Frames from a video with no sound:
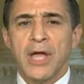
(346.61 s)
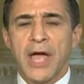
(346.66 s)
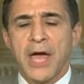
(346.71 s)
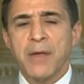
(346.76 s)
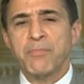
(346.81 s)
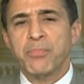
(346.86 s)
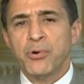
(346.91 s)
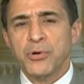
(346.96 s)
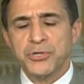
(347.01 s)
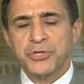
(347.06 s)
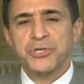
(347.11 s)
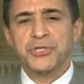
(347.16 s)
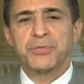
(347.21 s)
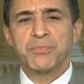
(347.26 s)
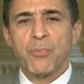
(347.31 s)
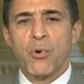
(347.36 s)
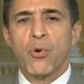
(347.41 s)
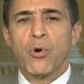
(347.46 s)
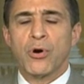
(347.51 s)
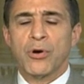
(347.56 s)
and pushes
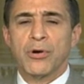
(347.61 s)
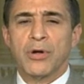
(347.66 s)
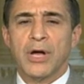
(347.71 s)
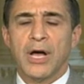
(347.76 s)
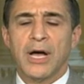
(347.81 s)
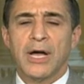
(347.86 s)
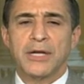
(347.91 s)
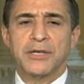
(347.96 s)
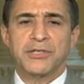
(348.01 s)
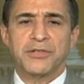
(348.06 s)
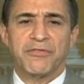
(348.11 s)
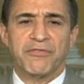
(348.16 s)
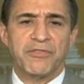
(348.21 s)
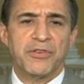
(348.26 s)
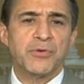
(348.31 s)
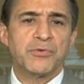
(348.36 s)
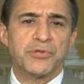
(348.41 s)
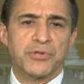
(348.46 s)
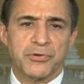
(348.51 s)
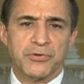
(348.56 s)
more onto
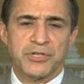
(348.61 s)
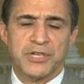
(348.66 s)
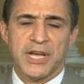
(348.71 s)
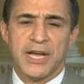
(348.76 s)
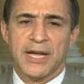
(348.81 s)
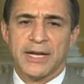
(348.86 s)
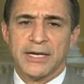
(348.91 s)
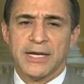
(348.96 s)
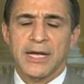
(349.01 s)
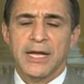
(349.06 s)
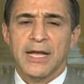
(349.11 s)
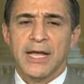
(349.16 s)
future debt.